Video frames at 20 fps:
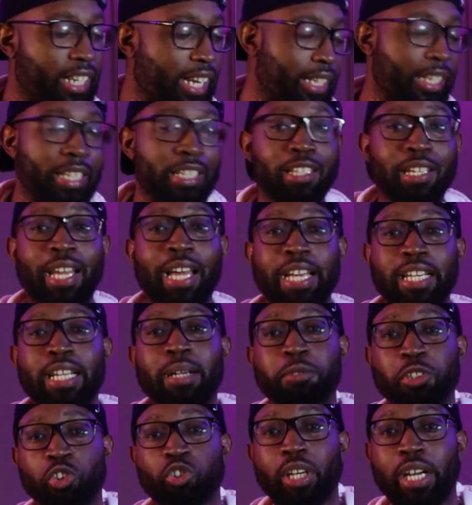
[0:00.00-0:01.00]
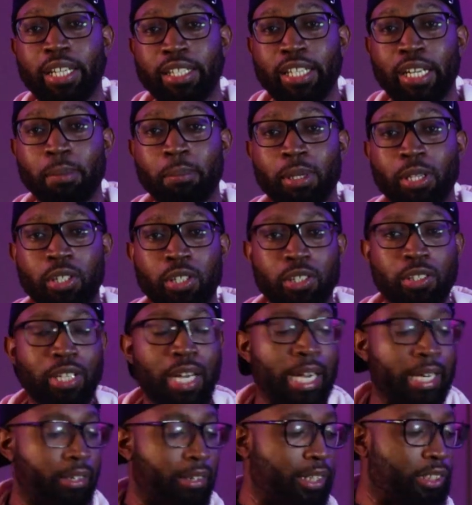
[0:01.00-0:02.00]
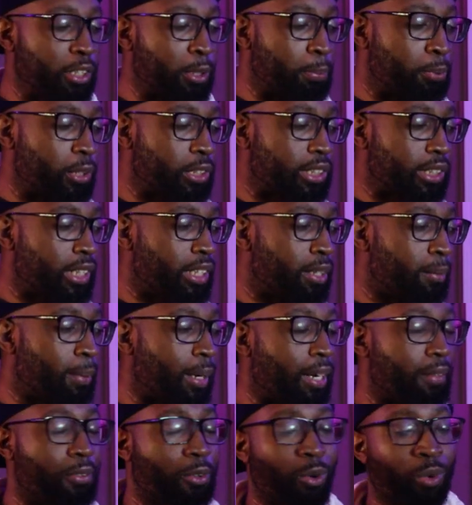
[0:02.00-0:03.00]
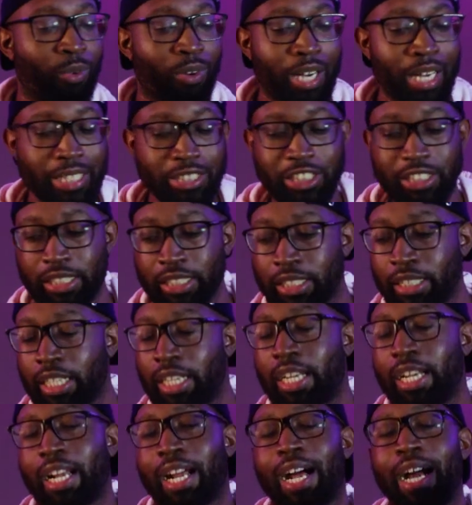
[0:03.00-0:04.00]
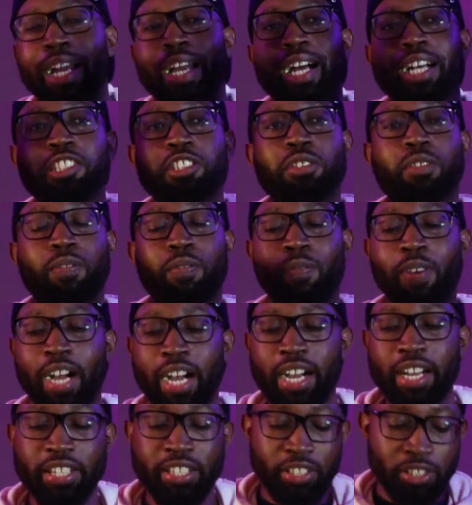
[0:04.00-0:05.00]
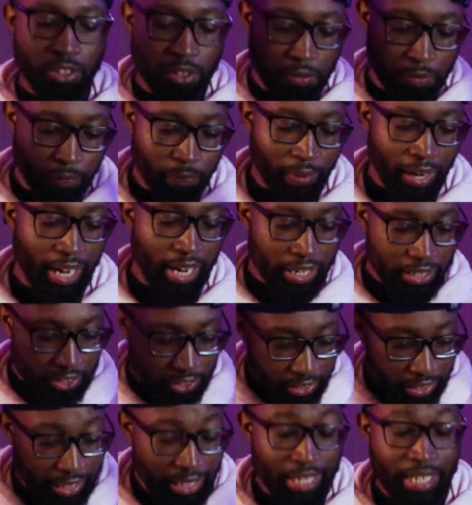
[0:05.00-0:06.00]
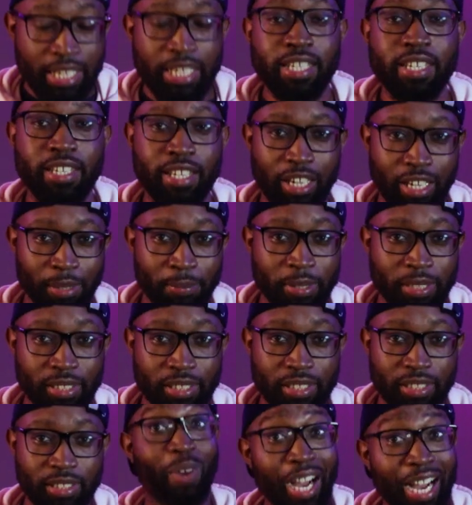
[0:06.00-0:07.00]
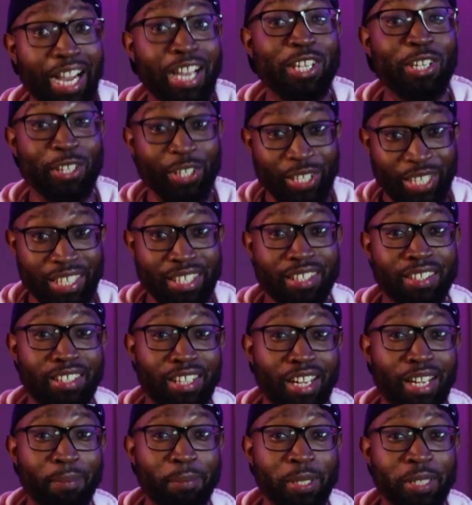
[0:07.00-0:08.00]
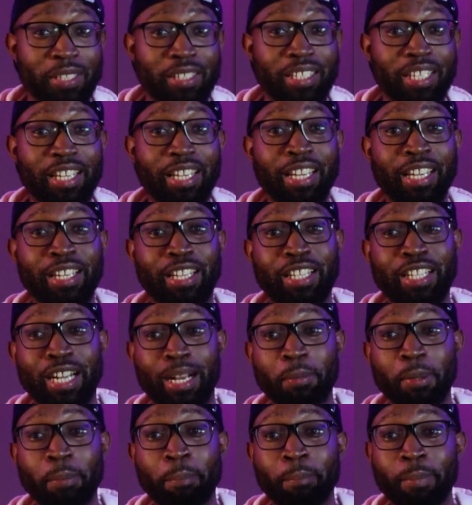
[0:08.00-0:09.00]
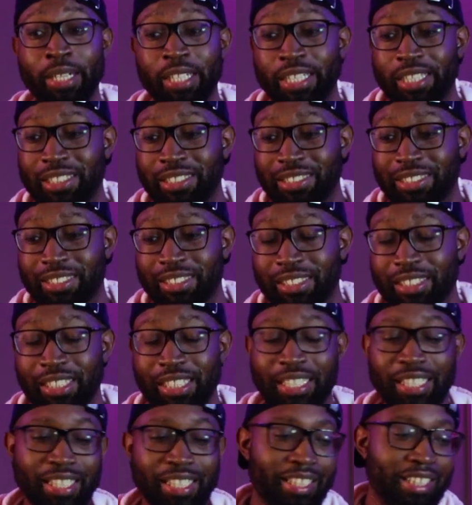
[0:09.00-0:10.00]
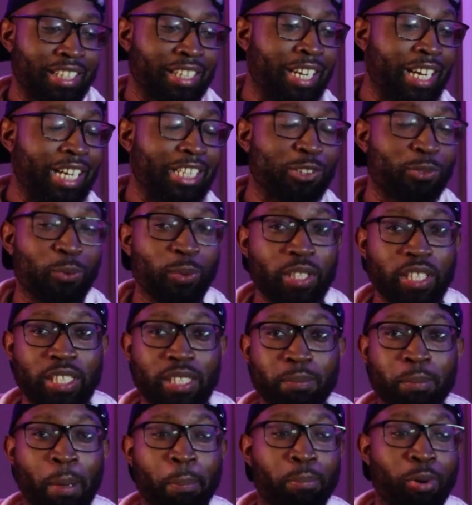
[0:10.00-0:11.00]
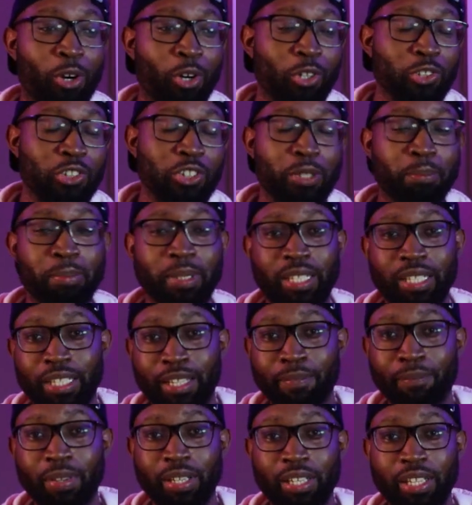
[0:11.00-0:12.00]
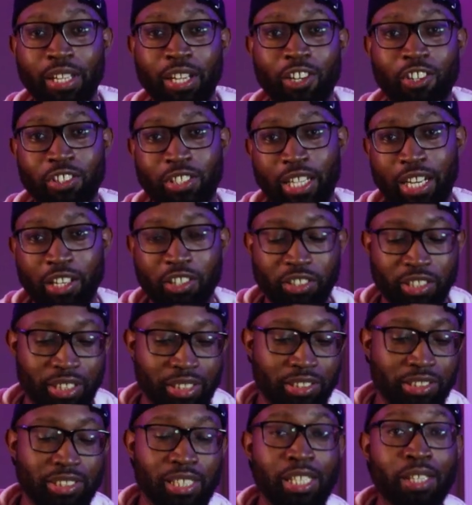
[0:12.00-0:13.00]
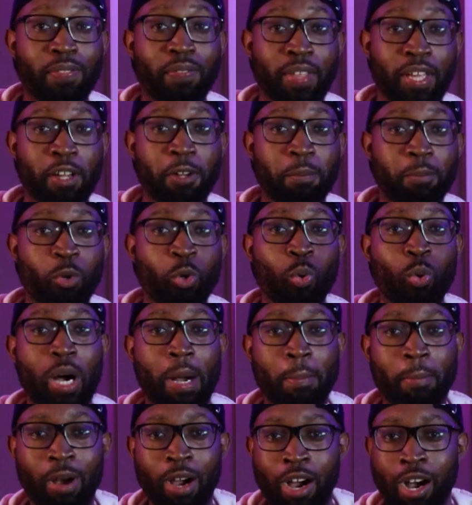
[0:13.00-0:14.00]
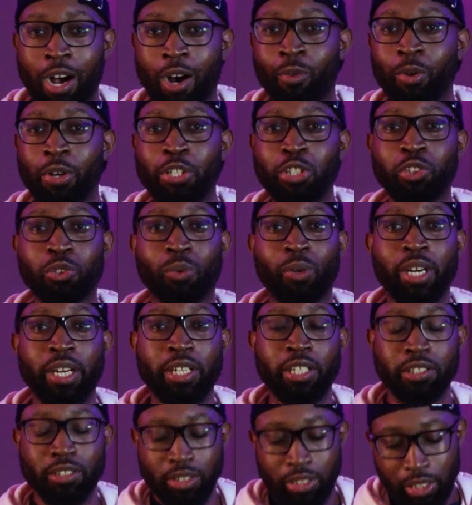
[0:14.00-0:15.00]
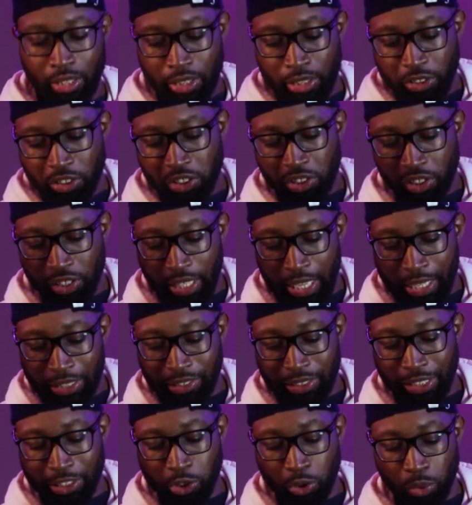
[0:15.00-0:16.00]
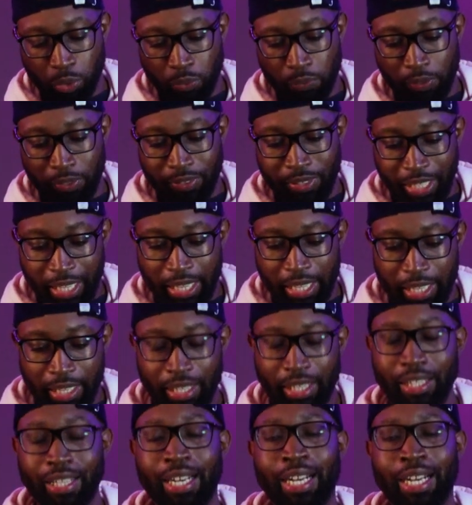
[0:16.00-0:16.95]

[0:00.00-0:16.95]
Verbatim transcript: Yeah, like, comment, subscribe down below. I greatly appreciate everybody for watching. I got some fire heat coming. Fire heat coming in the coming months. Next week, my bro's gonna be in that video. Y'all gonna get to see them, who I'm always around. So y'all stay tuned for that.